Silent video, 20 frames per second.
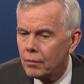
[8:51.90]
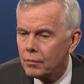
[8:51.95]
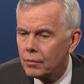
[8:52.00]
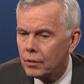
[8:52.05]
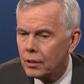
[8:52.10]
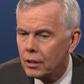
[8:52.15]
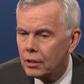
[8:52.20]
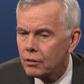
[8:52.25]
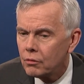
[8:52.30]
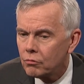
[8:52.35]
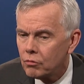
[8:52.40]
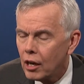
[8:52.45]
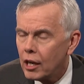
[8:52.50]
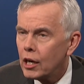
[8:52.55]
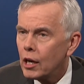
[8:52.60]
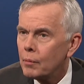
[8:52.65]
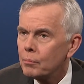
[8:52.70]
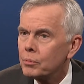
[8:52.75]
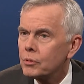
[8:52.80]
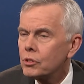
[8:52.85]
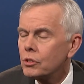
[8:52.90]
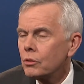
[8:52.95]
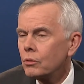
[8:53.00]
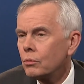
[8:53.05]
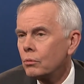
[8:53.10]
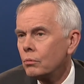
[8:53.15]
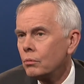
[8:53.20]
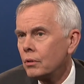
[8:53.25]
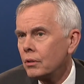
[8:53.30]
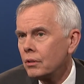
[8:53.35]
in the run-up
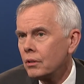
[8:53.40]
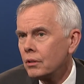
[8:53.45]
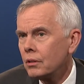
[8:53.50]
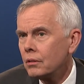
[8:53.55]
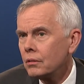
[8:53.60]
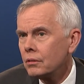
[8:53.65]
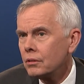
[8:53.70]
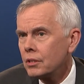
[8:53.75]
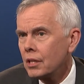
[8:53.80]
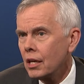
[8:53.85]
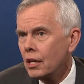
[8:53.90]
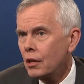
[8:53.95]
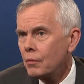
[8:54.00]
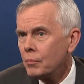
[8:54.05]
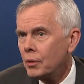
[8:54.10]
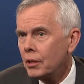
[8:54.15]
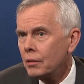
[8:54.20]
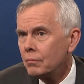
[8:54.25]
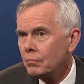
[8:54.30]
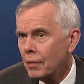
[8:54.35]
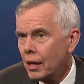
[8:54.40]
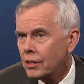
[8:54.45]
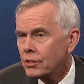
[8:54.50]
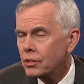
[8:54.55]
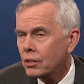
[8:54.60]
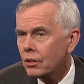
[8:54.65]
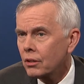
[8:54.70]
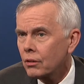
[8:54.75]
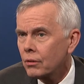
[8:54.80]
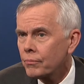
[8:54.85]
to the Tiananmen
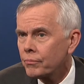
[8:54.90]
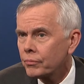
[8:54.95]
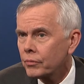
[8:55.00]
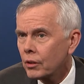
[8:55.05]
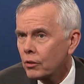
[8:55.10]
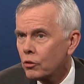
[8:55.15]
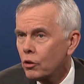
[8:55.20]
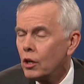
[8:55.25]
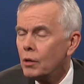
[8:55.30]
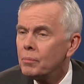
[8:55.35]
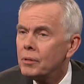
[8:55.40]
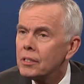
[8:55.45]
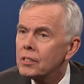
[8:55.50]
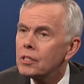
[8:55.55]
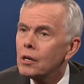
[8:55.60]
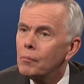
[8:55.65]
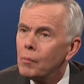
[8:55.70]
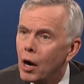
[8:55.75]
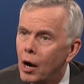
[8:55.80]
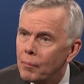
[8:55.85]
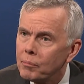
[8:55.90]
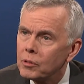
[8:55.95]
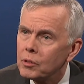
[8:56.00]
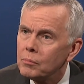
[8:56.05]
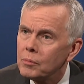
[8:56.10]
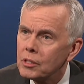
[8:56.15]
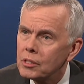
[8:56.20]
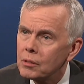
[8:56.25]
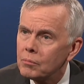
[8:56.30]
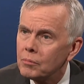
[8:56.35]
massacre, there had been some
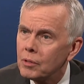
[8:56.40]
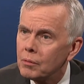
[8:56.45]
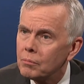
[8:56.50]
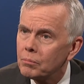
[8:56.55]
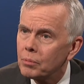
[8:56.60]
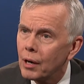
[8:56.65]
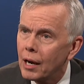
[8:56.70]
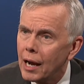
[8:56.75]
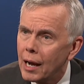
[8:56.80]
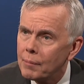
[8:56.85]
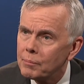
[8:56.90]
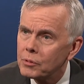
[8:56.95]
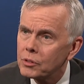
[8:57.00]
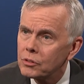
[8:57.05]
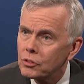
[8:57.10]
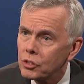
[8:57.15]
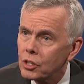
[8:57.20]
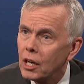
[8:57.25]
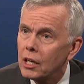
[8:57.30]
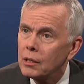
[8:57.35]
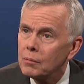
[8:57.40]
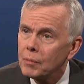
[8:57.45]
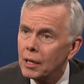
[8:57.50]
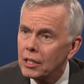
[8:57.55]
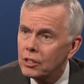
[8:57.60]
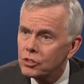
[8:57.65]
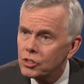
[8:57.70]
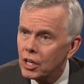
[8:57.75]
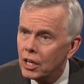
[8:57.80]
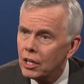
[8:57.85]
optimism that perhaps China
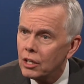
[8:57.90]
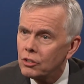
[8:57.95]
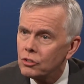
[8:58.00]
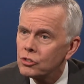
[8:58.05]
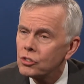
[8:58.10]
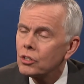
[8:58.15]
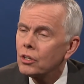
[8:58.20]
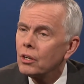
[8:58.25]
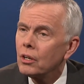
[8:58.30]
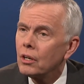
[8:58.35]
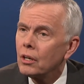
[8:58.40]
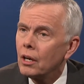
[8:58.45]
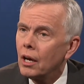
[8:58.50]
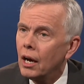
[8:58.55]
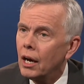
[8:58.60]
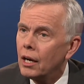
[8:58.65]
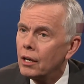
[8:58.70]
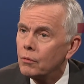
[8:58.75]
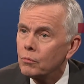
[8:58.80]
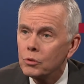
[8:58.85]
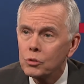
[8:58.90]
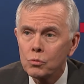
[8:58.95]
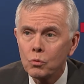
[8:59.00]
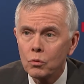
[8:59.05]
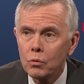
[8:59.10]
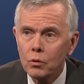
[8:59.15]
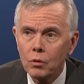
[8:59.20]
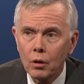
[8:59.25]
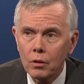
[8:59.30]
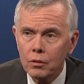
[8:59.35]
might change. It was
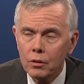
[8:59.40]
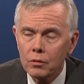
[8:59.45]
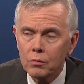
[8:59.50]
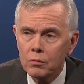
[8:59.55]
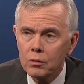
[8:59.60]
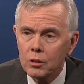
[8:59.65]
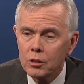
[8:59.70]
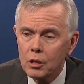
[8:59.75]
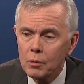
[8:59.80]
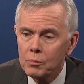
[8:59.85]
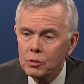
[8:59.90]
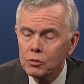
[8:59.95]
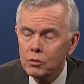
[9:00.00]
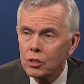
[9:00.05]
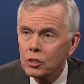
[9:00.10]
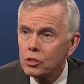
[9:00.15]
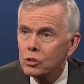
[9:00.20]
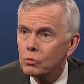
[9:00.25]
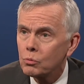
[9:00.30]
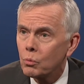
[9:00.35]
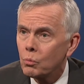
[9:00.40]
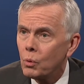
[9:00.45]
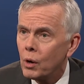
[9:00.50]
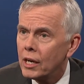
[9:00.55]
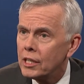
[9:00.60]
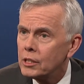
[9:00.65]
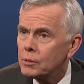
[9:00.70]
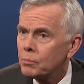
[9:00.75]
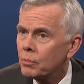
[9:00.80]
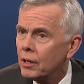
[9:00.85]
the demonstrations were
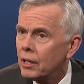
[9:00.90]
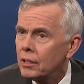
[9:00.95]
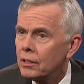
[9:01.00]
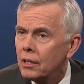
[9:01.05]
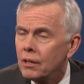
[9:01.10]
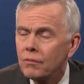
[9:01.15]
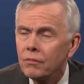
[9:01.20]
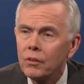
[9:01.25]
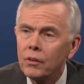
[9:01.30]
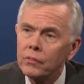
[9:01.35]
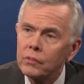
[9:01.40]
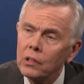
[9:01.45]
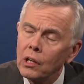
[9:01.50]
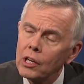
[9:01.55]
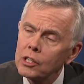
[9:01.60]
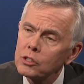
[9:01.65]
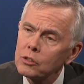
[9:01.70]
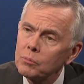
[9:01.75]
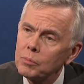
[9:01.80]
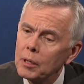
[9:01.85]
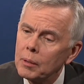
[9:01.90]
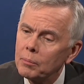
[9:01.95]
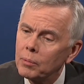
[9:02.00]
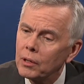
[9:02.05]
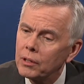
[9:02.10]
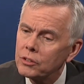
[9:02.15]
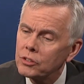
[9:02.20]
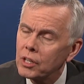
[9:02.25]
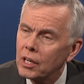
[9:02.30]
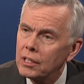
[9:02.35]
widespread. They involved lots of
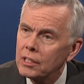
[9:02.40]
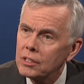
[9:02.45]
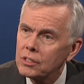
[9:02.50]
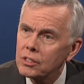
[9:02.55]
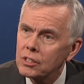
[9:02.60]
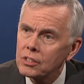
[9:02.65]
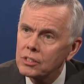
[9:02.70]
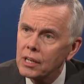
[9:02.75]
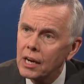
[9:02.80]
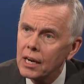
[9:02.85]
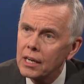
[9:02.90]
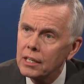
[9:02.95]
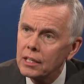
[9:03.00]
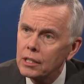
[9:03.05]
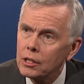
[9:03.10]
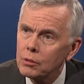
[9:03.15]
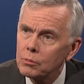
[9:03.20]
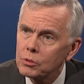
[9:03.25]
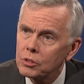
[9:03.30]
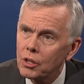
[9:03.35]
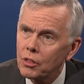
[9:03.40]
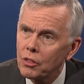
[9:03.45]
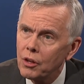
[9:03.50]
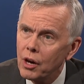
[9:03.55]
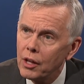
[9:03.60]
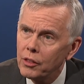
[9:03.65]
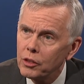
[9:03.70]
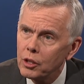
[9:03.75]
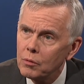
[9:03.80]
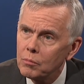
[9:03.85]
people in Chinese society, and there was a
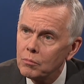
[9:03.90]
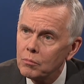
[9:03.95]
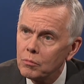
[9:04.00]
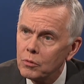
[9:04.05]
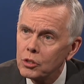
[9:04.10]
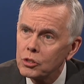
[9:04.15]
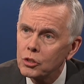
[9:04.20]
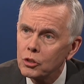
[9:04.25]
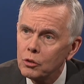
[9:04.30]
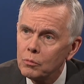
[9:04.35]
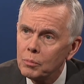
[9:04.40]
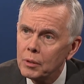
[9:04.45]
thought that this could